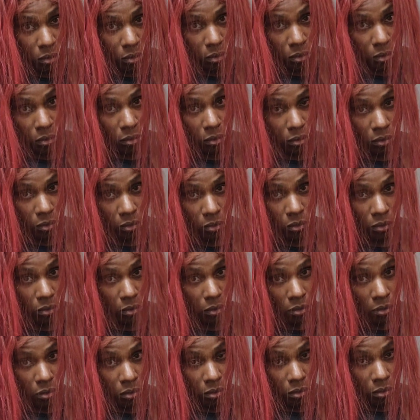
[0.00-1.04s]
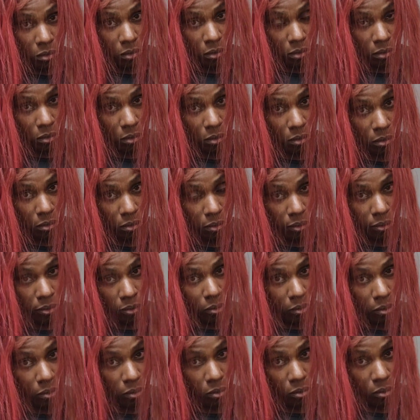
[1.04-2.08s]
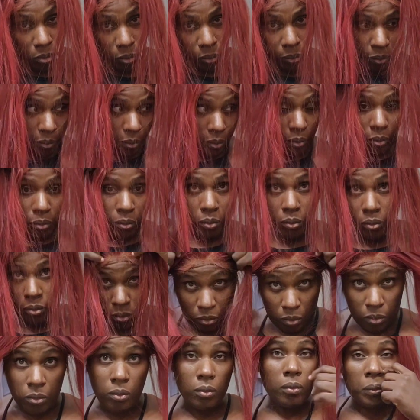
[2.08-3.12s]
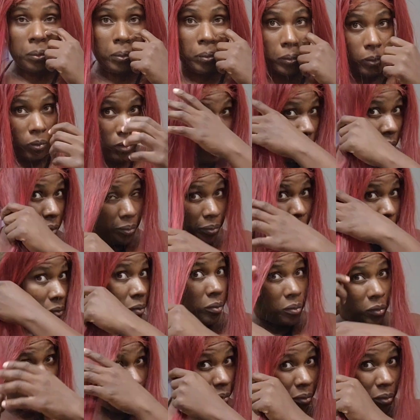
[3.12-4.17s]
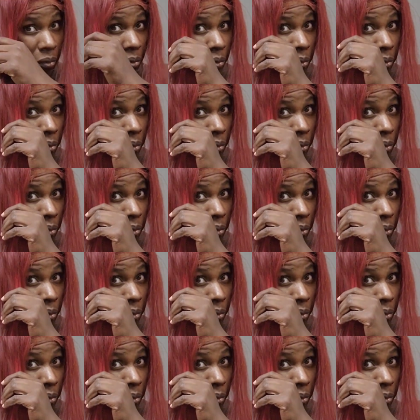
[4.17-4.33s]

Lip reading: doing here is getting the hair prepared to glue around